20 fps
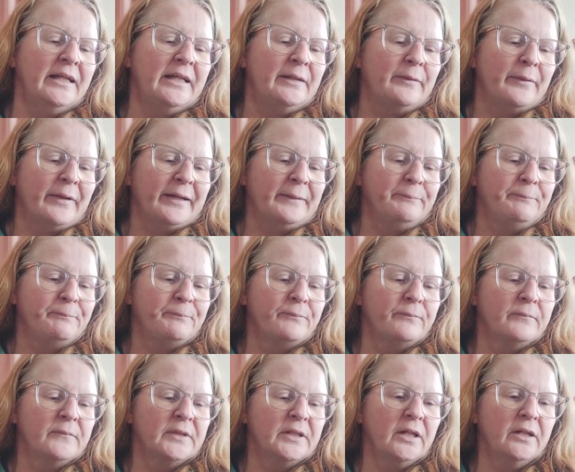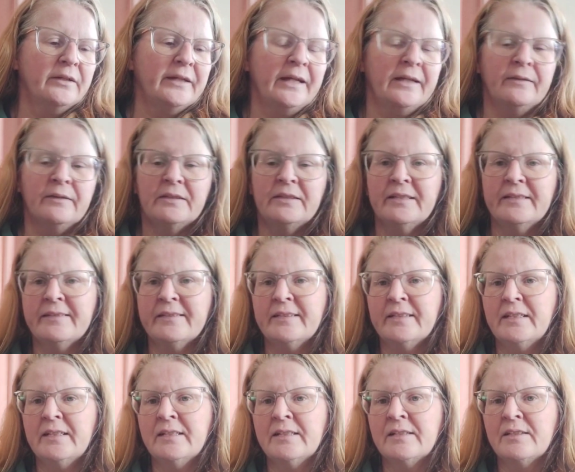Anyway. Okay, this
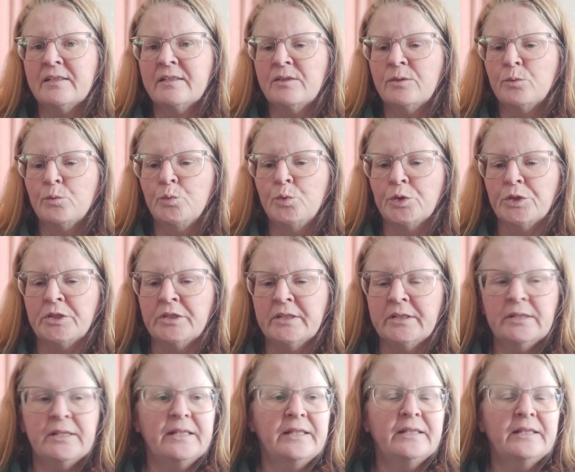is wooden.